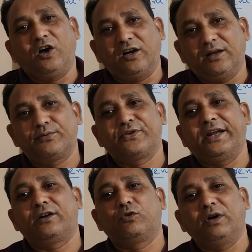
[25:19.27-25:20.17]

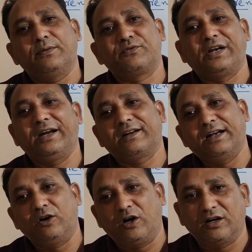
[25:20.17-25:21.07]
non-abstract to abstract
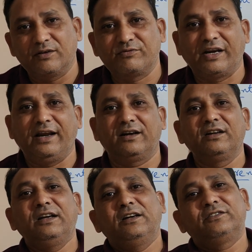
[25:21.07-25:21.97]
and
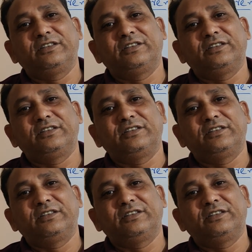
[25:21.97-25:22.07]
non-abstract,